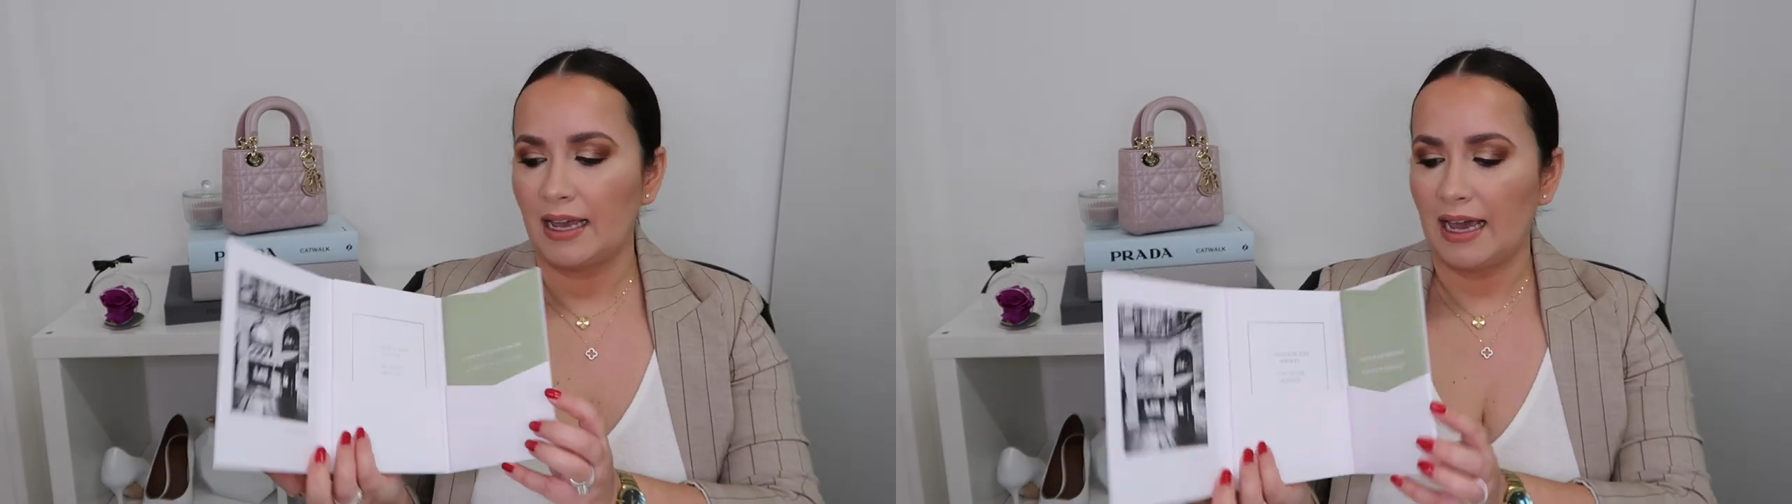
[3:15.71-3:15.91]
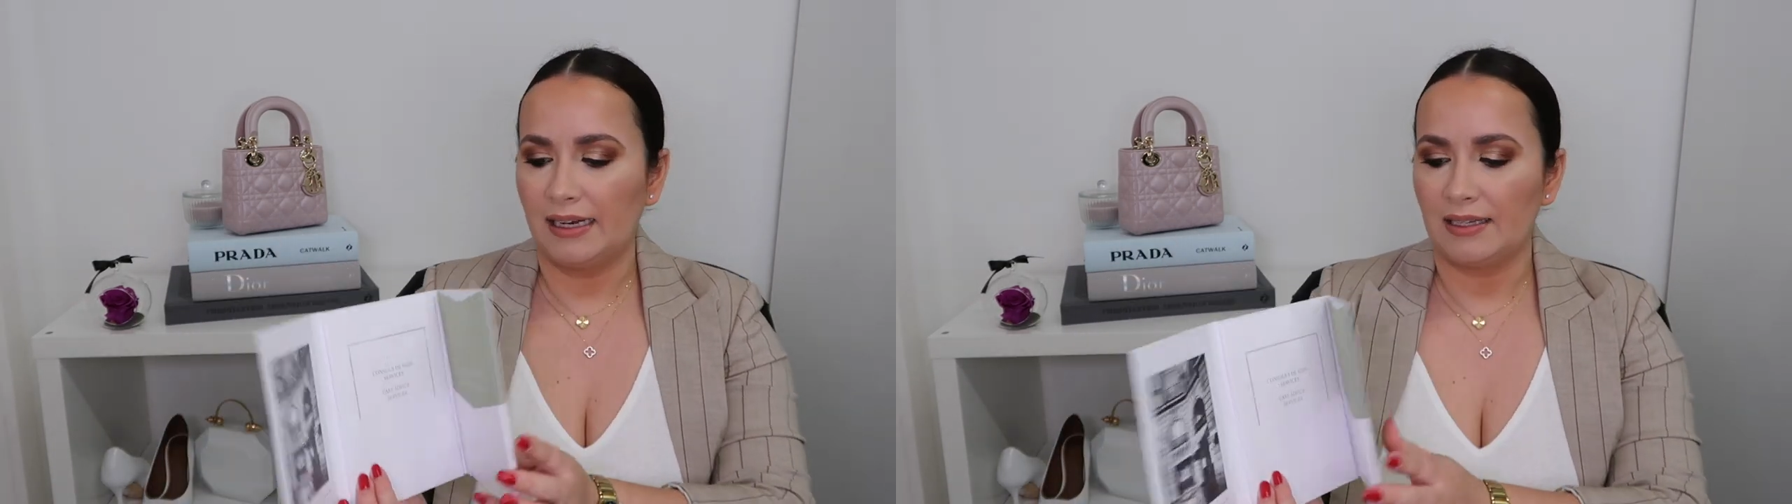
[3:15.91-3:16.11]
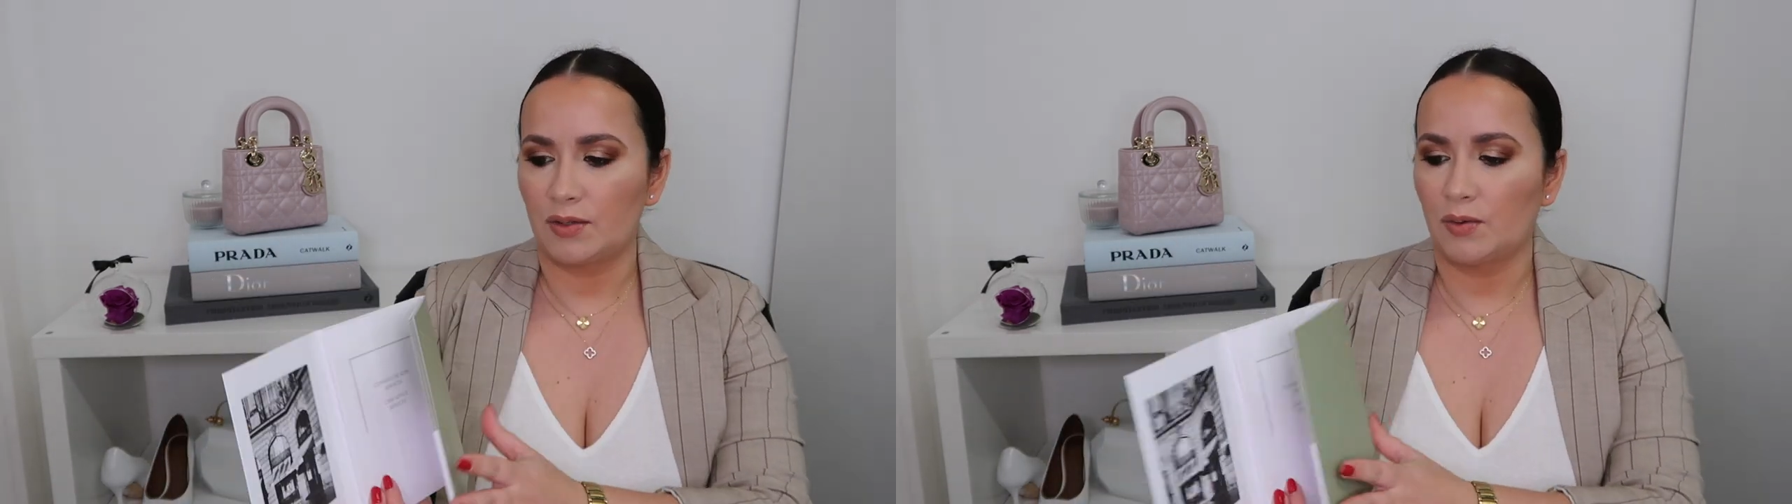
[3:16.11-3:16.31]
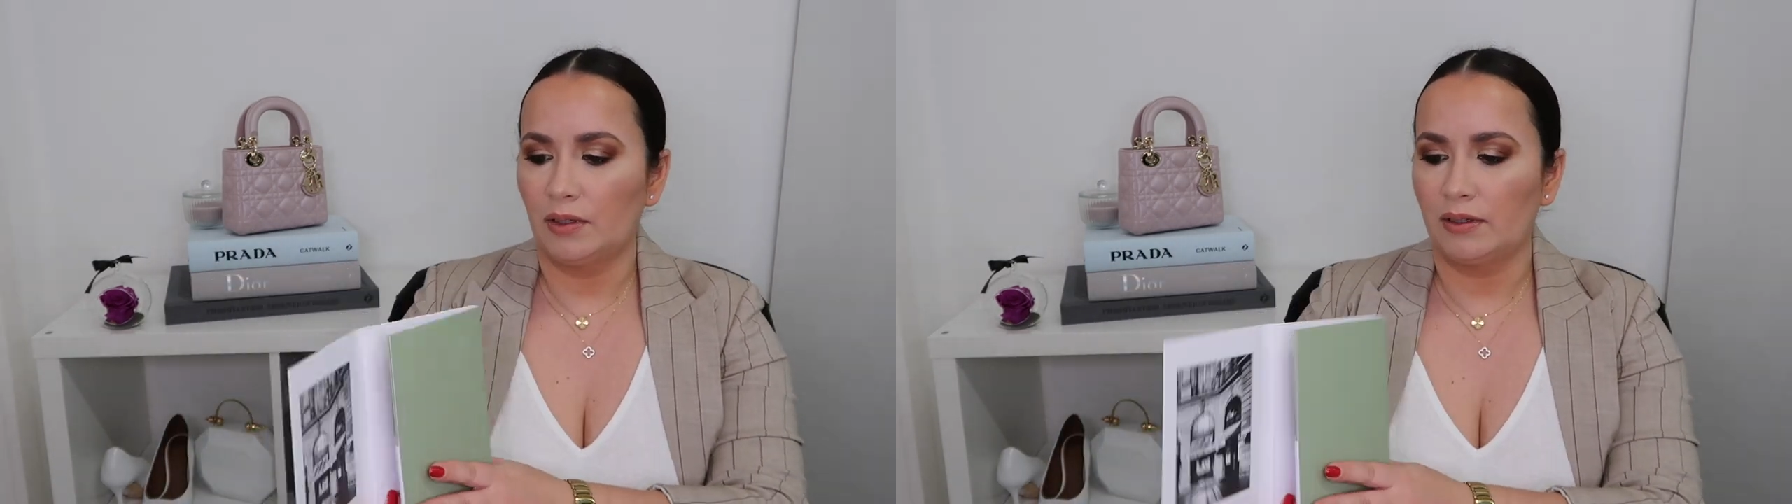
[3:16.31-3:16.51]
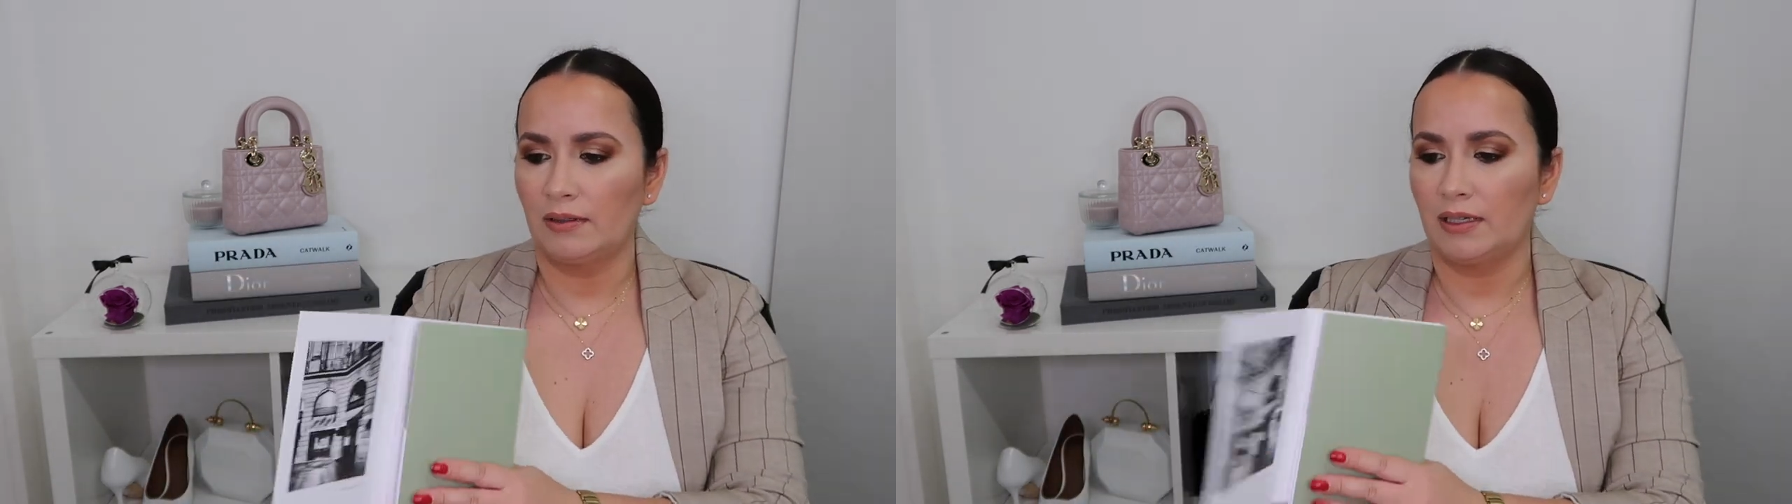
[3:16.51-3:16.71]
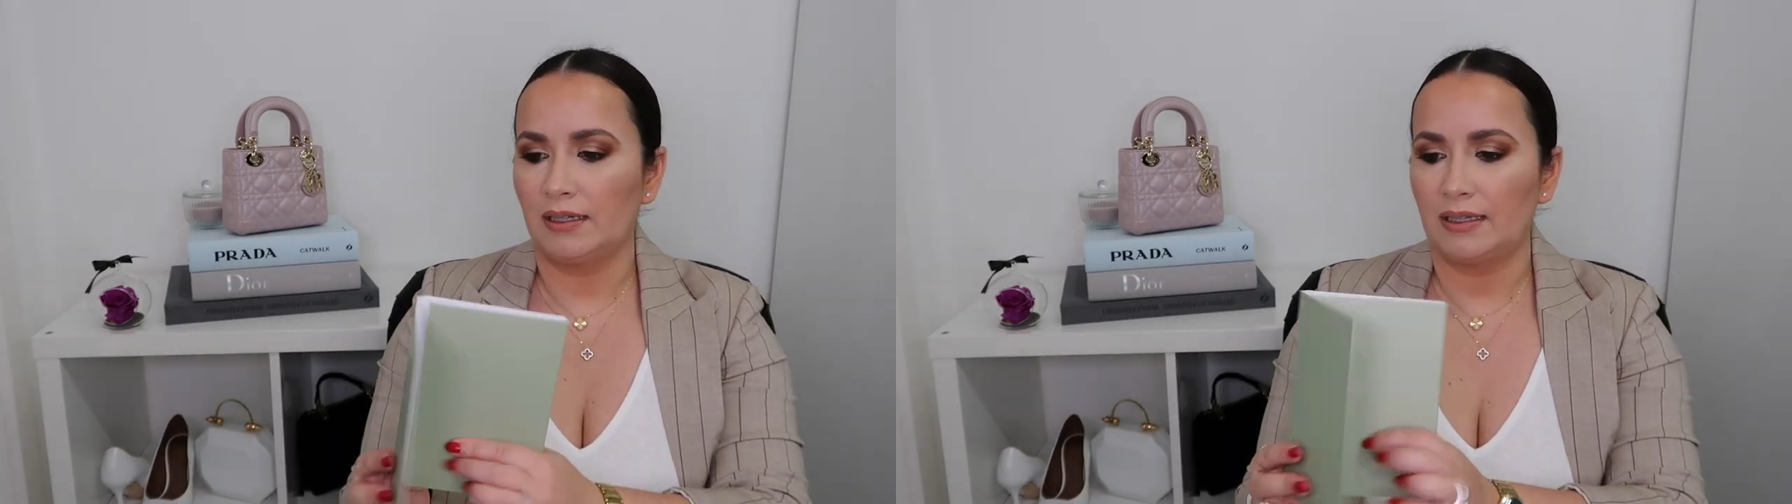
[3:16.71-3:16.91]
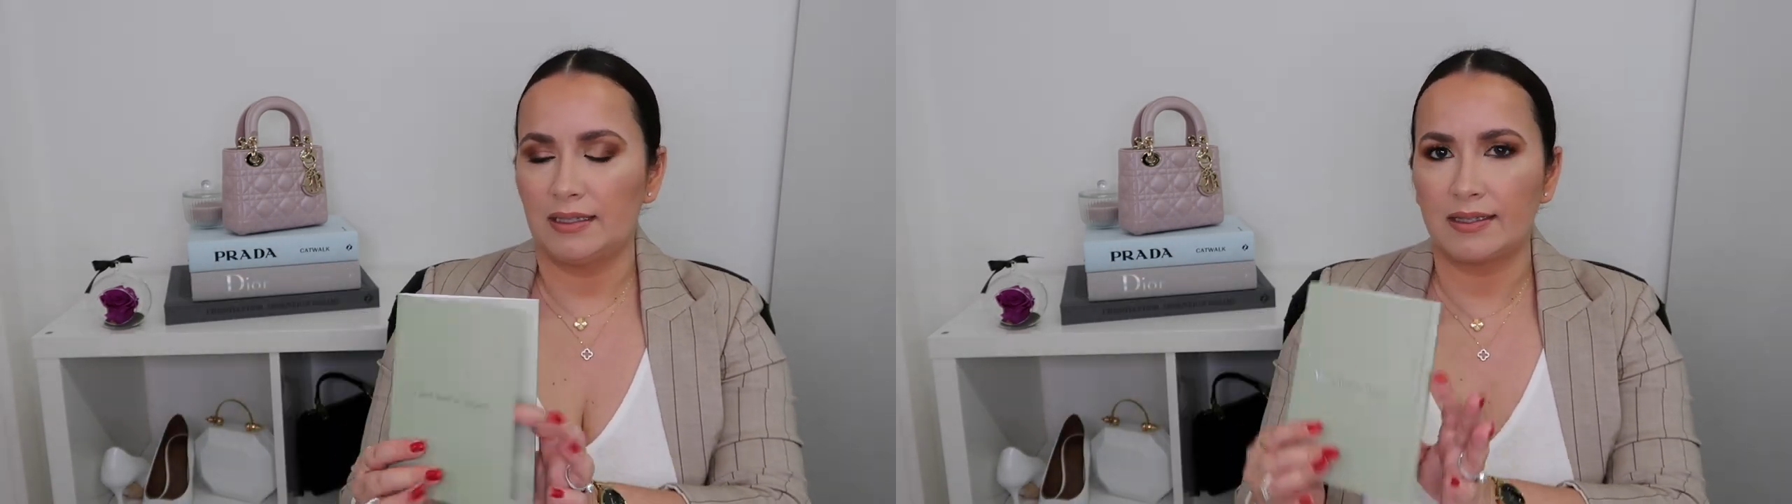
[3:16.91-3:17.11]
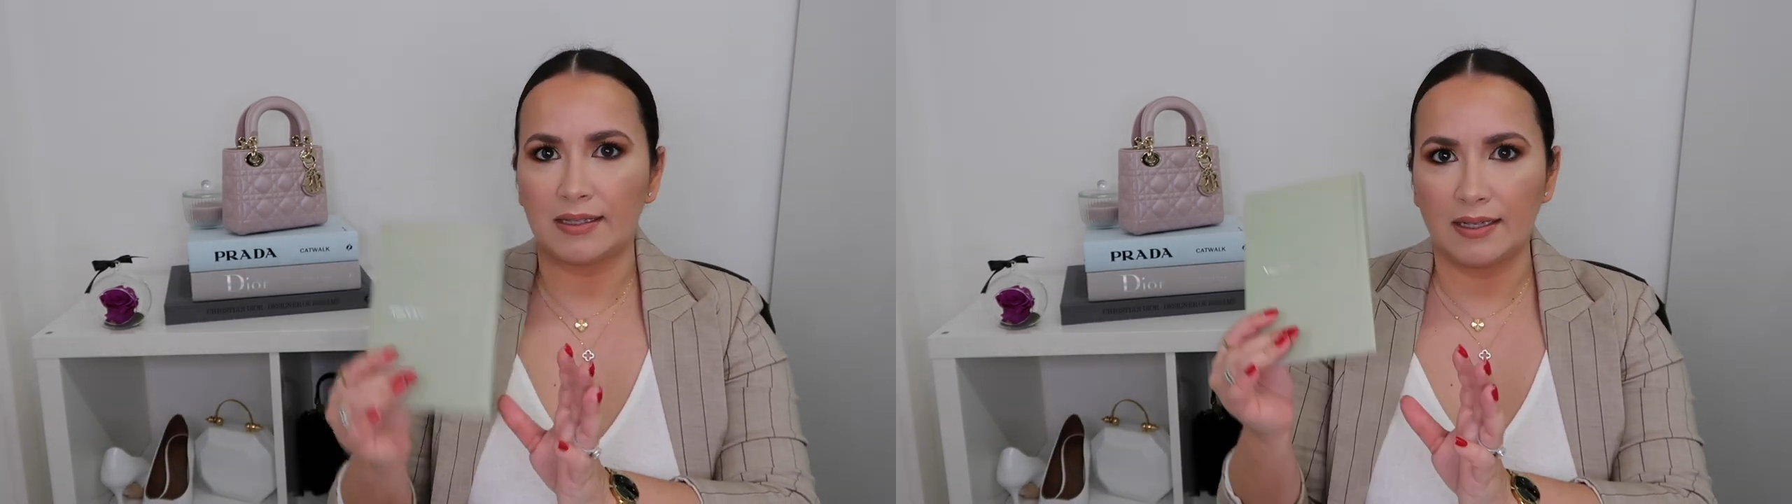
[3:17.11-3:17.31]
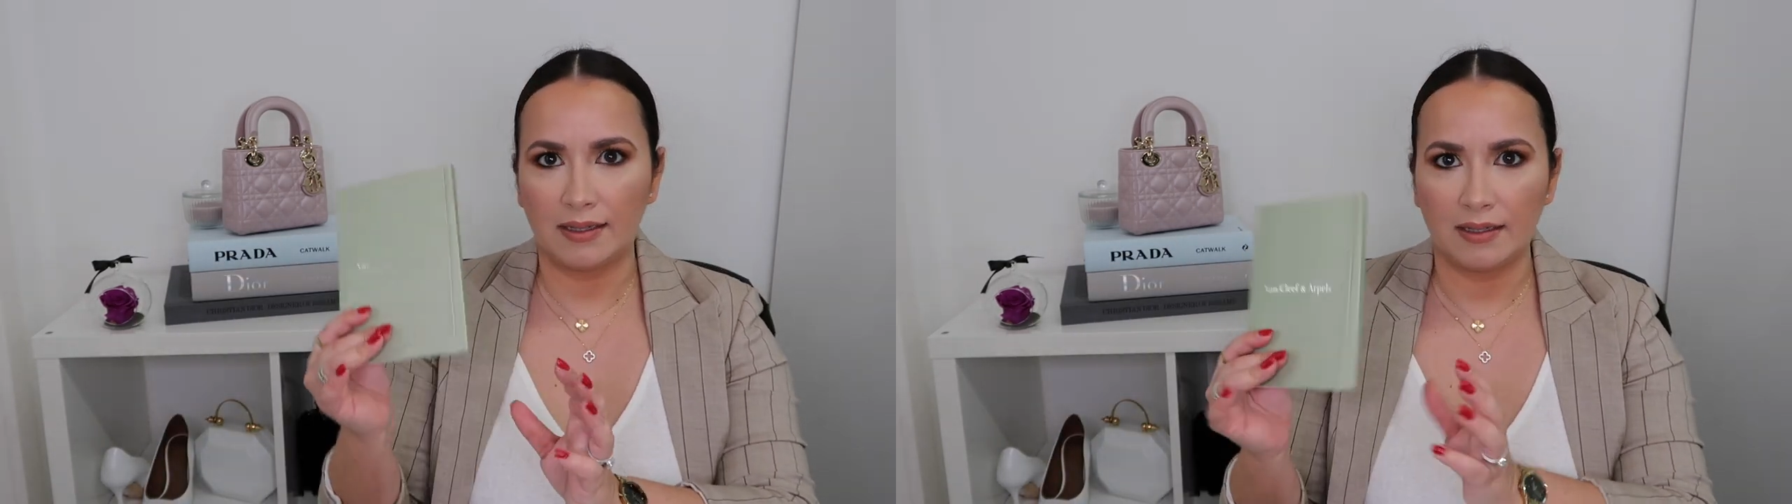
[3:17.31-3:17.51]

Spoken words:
and it's all in this